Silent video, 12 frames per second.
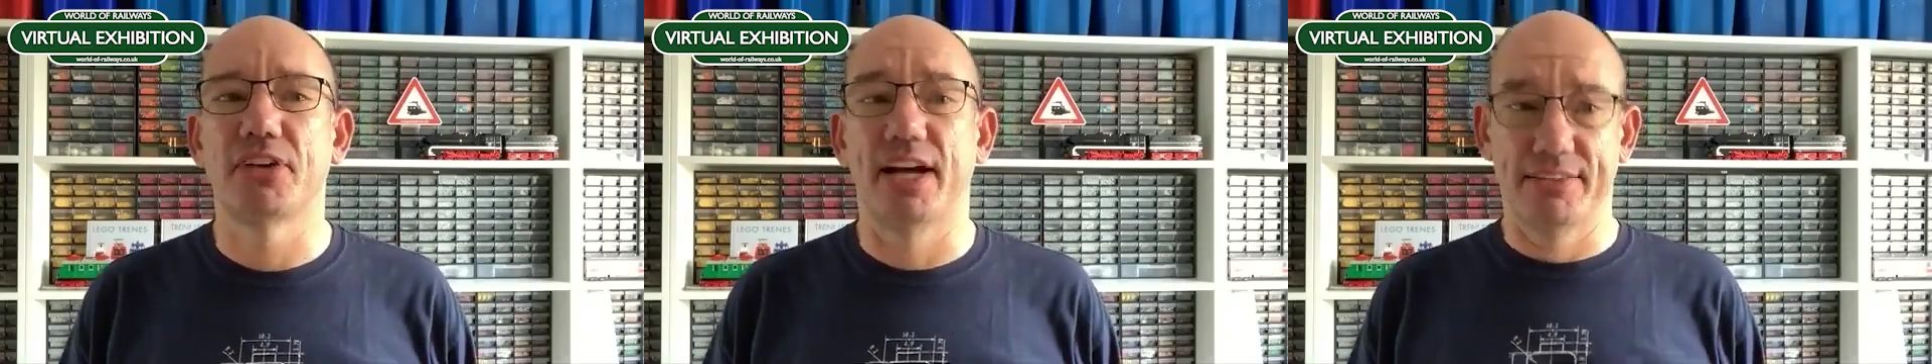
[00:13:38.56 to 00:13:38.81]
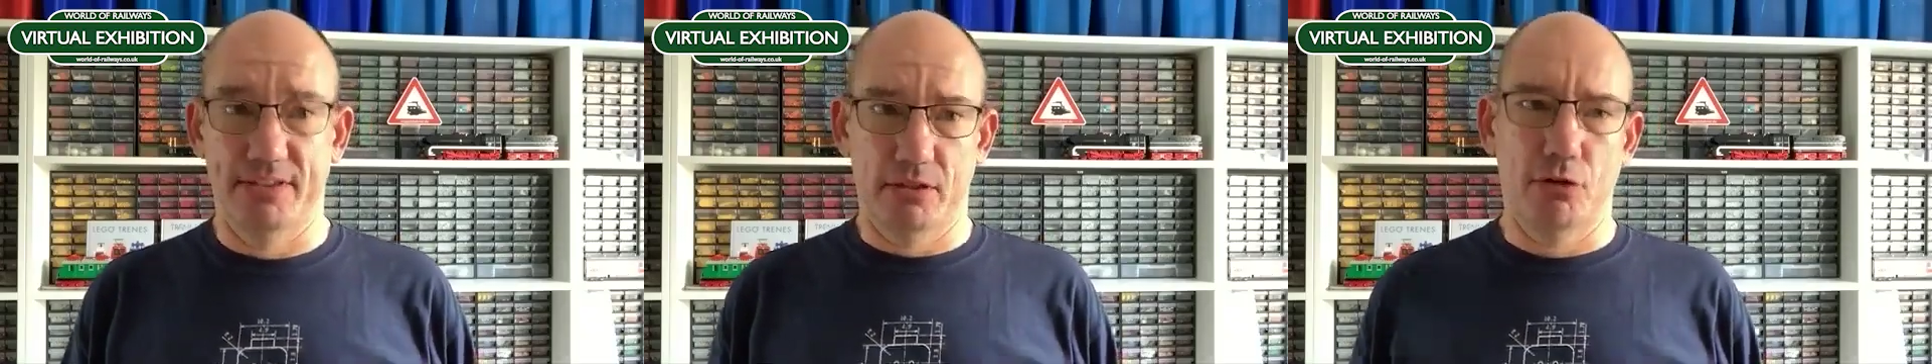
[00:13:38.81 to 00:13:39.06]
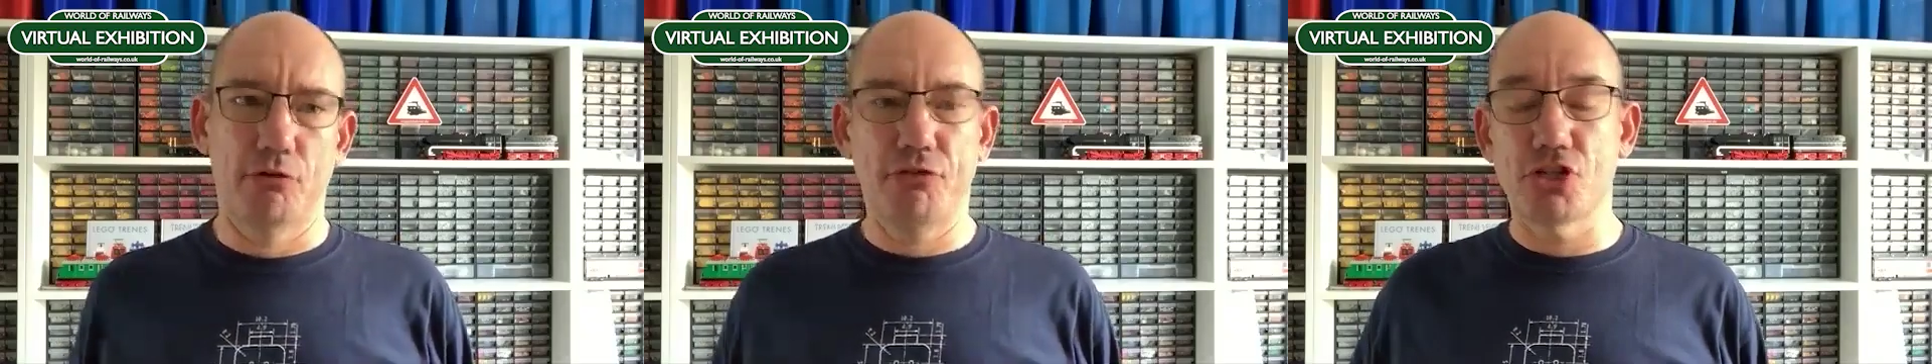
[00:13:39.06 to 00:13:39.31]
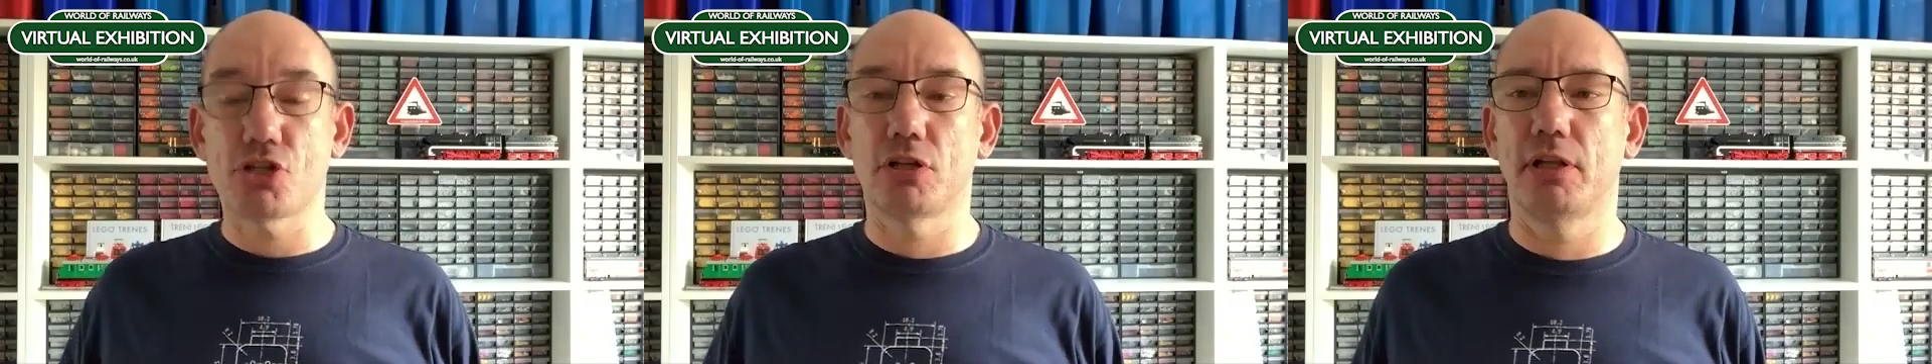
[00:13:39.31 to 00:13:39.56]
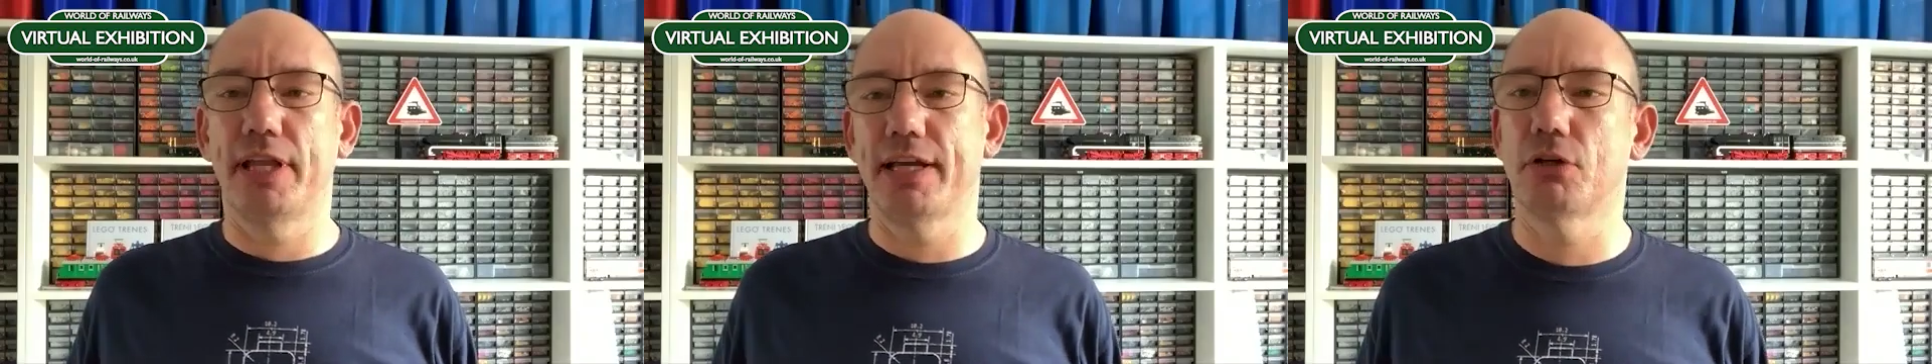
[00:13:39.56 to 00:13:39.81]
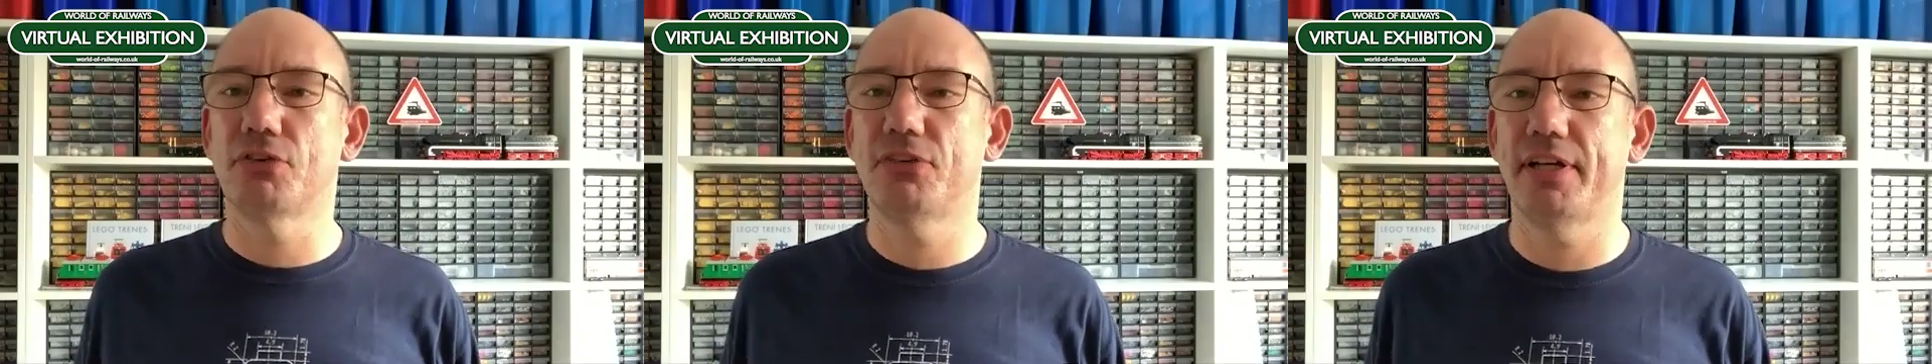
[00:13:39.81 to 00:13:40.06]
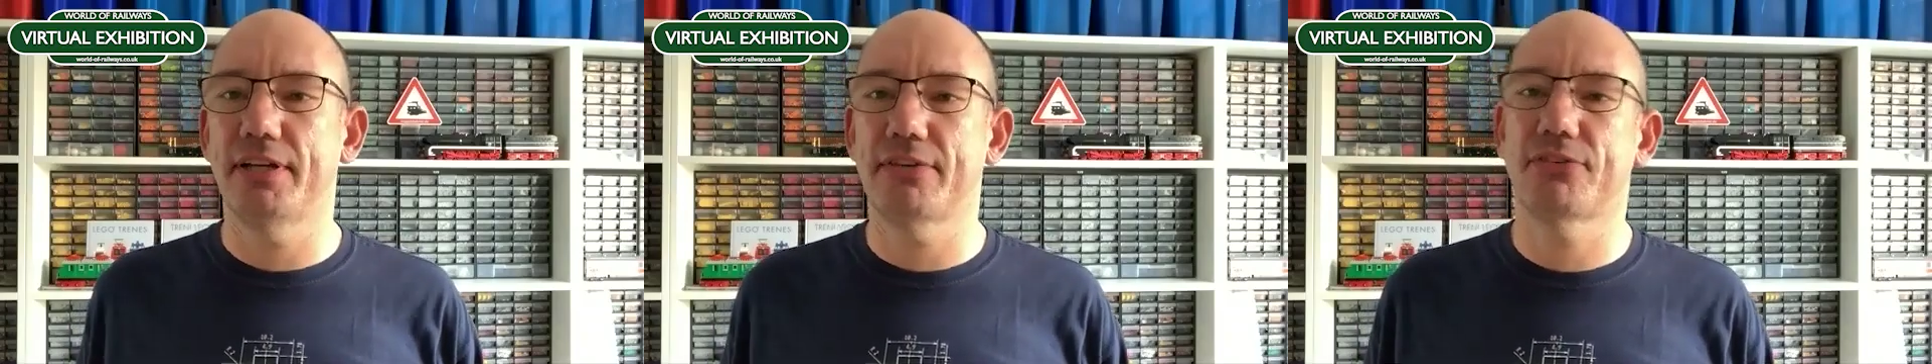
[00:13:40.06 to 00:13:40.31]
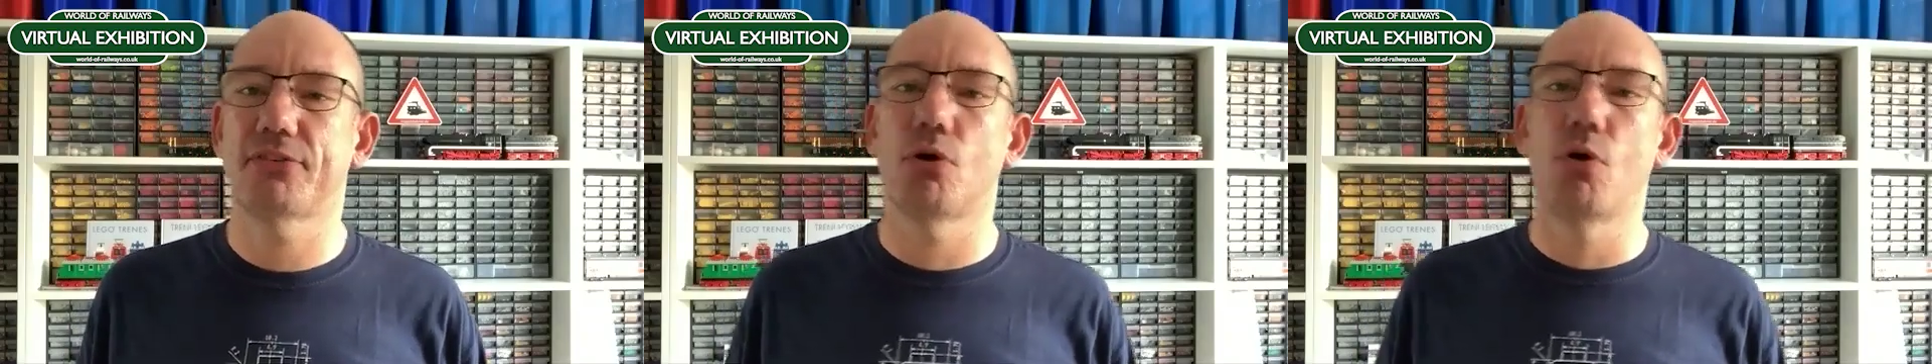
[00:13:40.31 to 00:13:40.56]
either official Lego
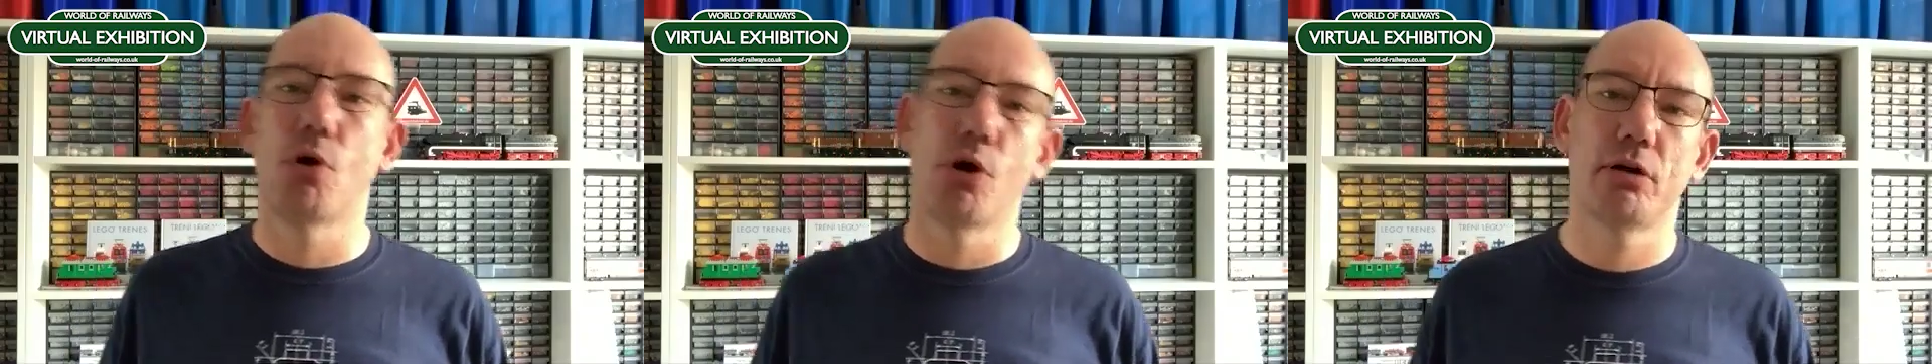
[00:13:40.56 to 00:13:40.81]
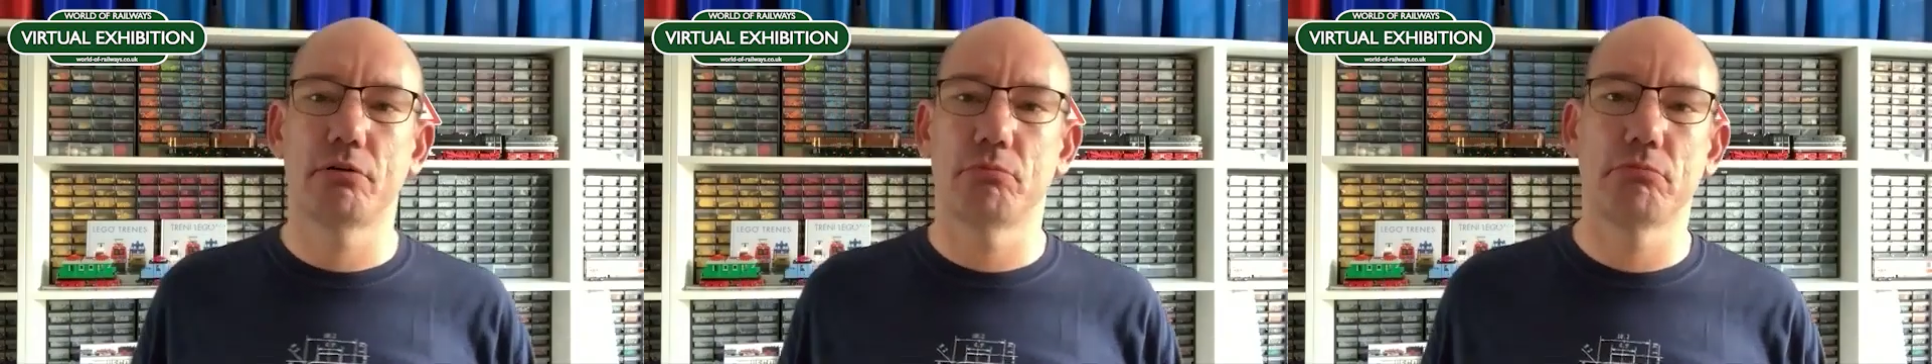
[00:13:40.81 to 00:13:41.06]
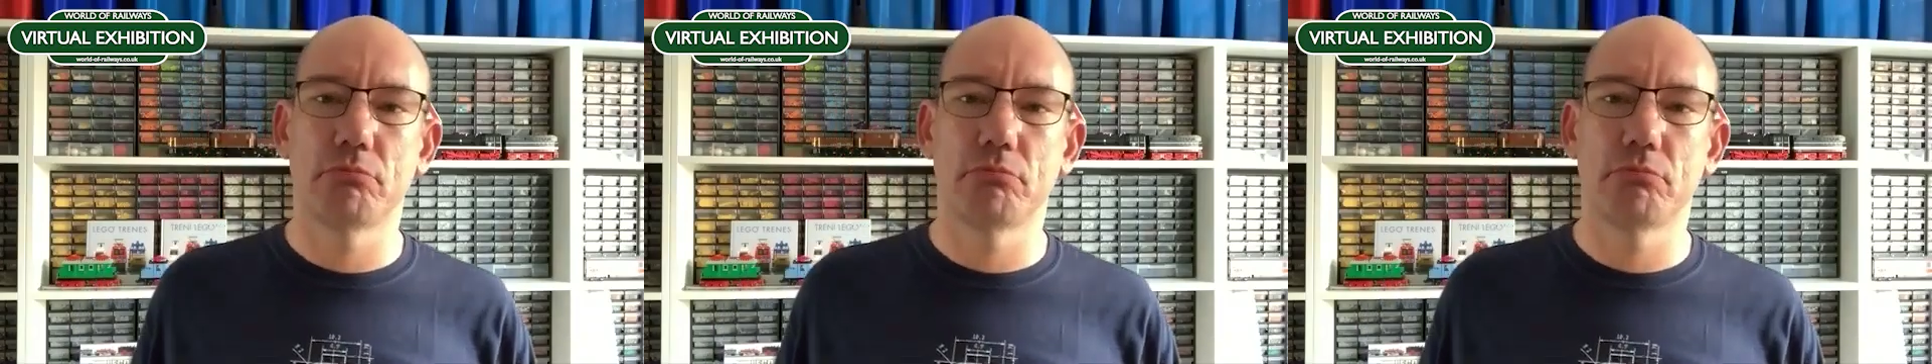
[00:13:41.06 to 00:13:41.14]
sets or